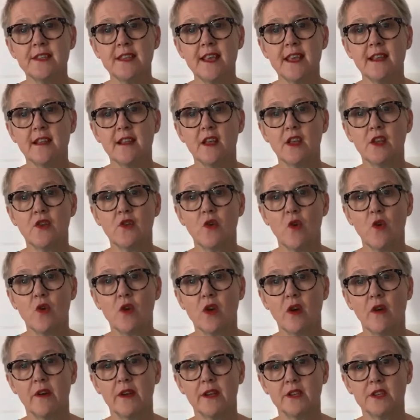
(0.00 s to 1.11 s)
thing that you're
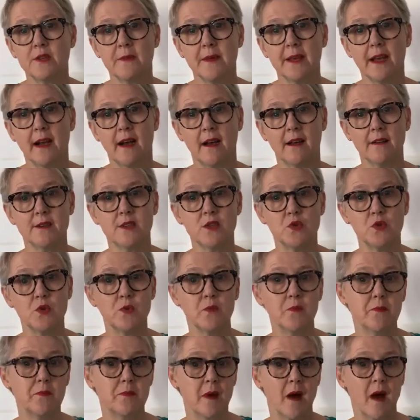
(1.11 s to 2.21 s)
going to be asked to
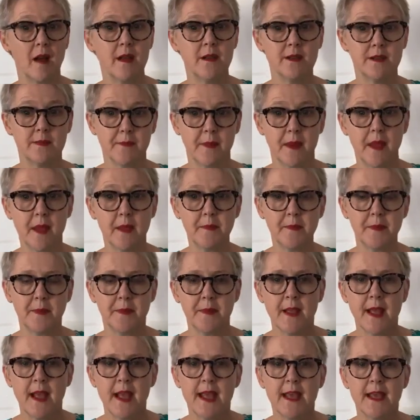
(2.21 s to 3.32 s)
mind map
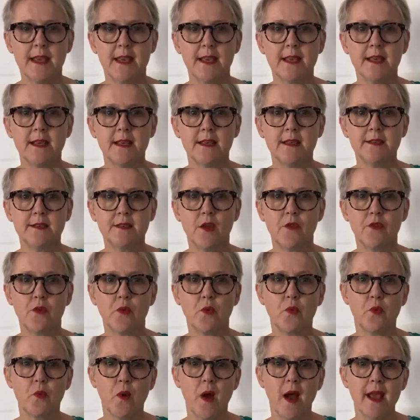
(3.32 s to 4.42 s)
is the
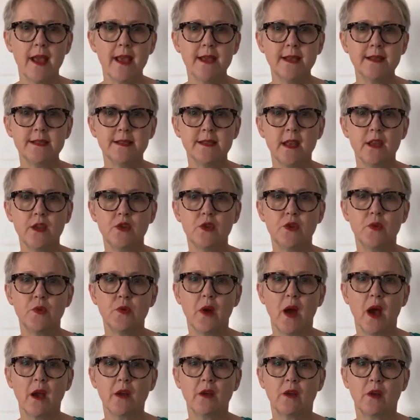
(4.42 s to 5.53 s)
ways that you
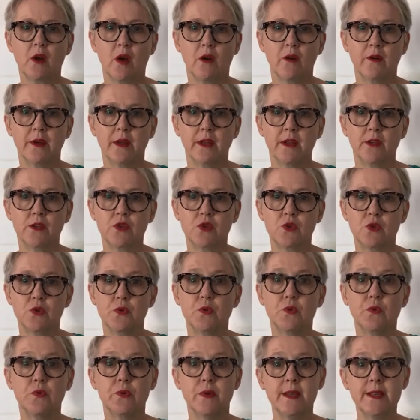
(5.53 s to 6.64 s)
are going
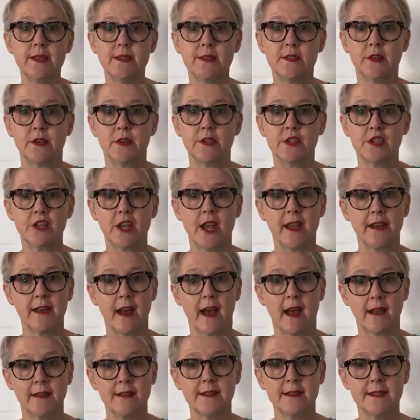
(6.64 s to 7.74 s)
to research and
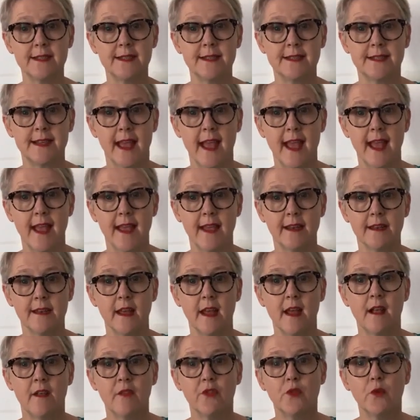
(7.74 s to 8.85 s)
understand
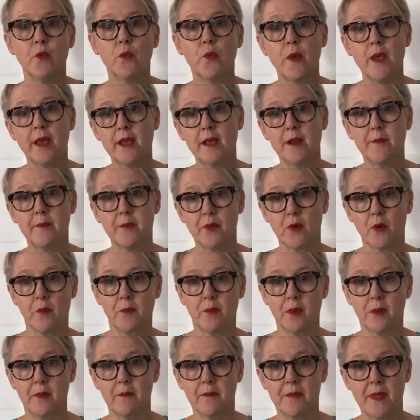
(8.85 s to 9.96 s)
the wicked
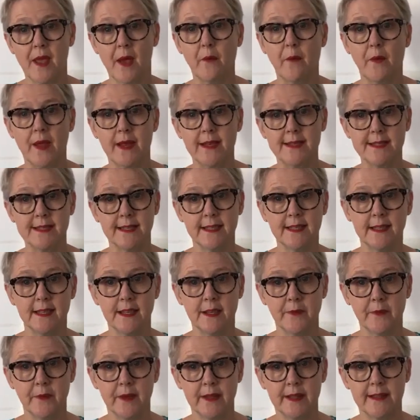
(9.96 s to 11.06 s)
problem that we're
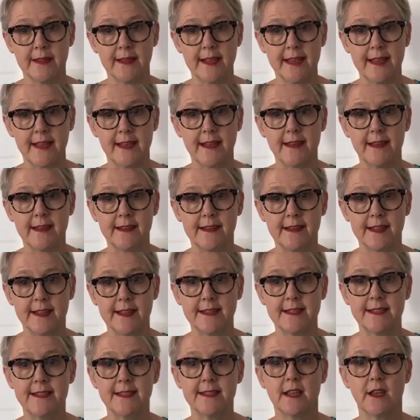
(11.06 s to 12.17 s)
dealing with in
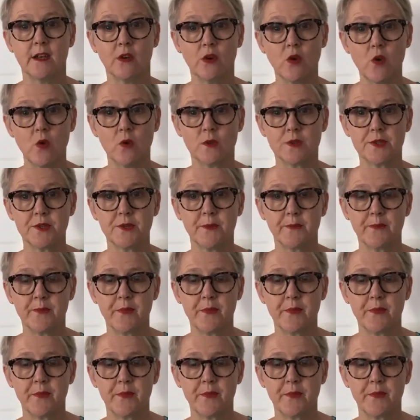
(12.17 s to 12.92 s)
this course.